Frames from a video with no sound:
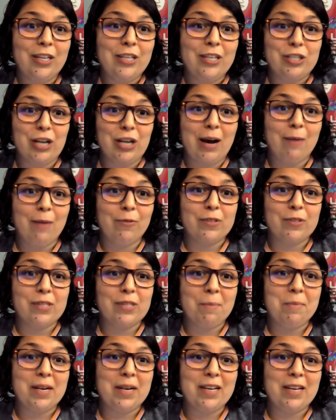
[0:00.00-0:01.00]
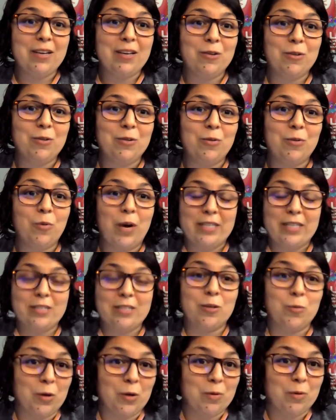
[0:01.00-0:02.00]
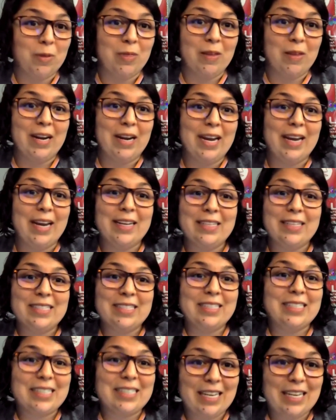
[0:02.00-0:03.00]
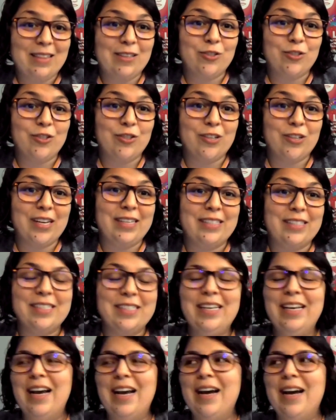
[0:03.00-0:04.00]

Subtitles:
job for somebody who wants to work with their hands and is in the trades.